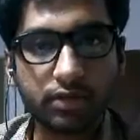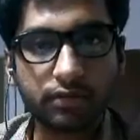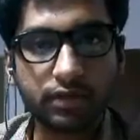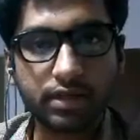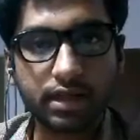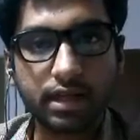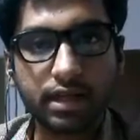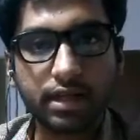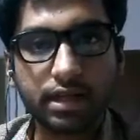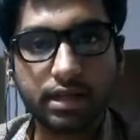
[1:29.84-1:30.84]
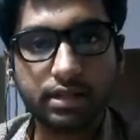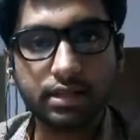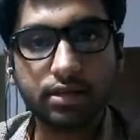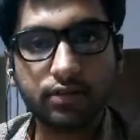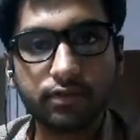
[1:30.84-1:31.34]
up with an
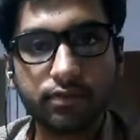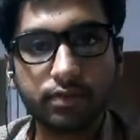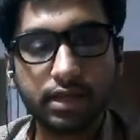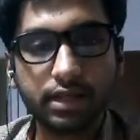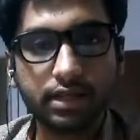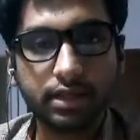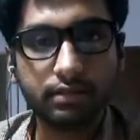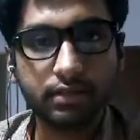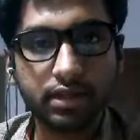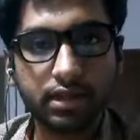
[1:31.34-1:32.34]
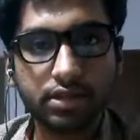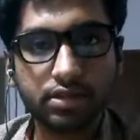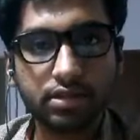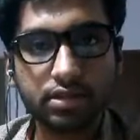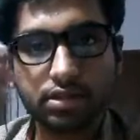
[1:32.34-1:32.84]
idea of making
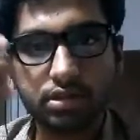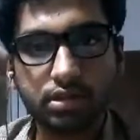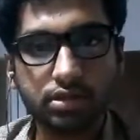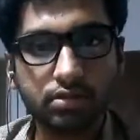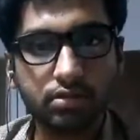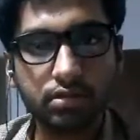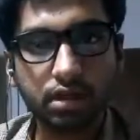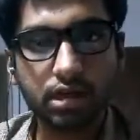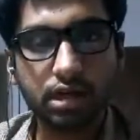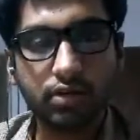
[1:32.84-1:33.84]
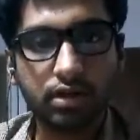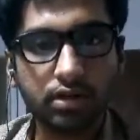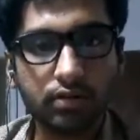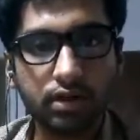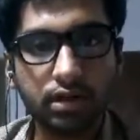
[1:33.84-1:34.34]
communication around
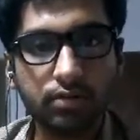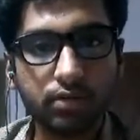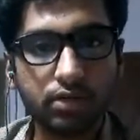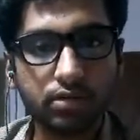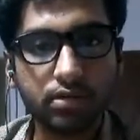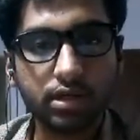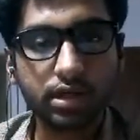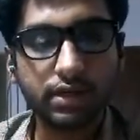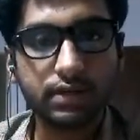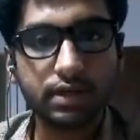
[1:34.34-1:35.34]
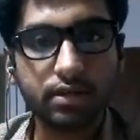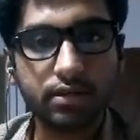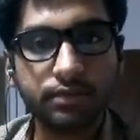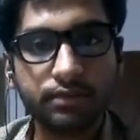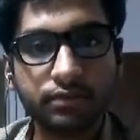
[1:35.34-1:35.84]
the world more easier.
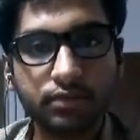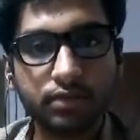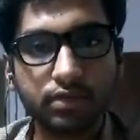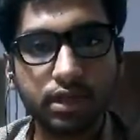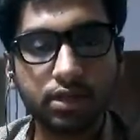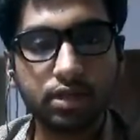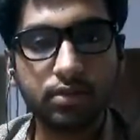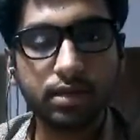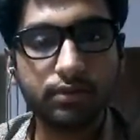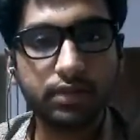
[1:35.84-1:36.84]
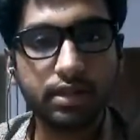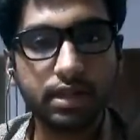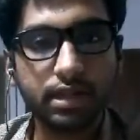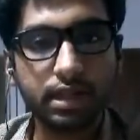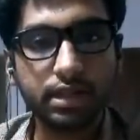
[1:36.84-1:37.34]
He came up with
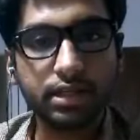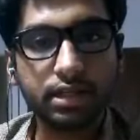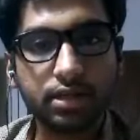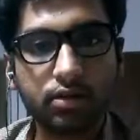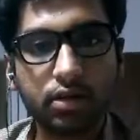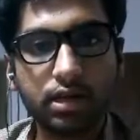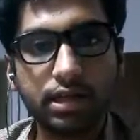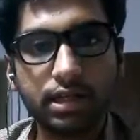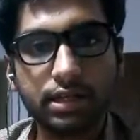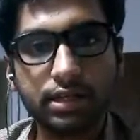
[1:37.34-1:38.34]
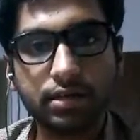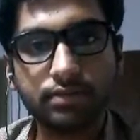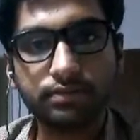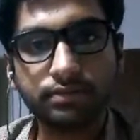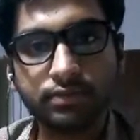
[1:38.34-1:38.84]
an idea called
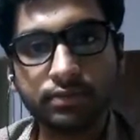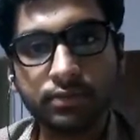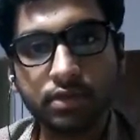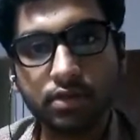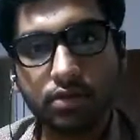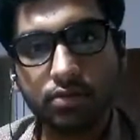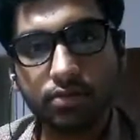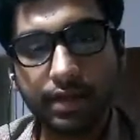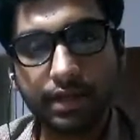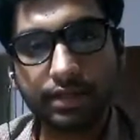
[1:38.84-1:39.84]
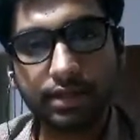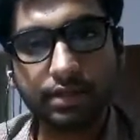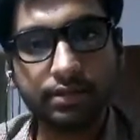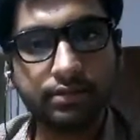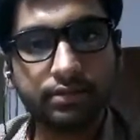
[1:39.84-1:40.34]
Telegram back
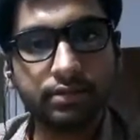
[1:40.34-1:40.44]
then,